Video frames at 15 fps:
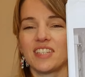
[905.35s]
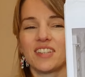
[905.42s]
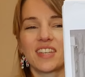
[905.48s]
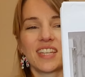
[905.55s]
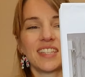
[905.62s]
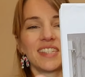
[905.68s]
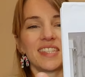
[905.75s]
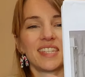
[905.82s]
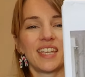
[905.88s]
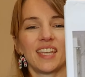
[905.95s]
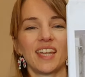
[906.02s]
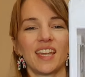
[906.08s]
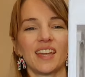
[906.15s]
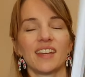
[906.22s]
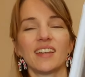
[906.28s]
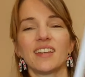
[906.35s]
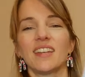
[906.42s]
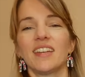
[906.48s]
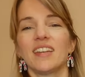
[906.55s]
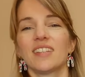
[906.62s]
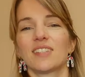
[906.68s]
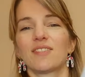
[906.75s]
you can see here.
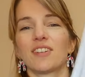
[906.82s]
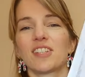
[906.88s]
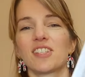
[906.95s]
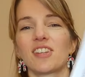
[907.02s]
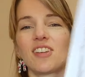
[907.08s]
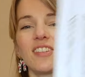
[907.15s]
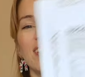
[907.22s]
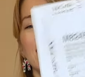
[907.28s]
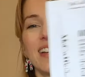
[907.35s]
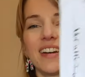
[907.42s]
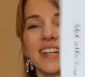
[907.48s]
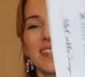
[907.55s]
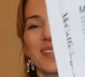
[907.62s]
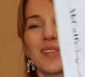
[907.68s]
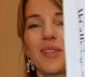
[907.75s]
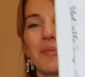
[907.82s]
If I show you the lines on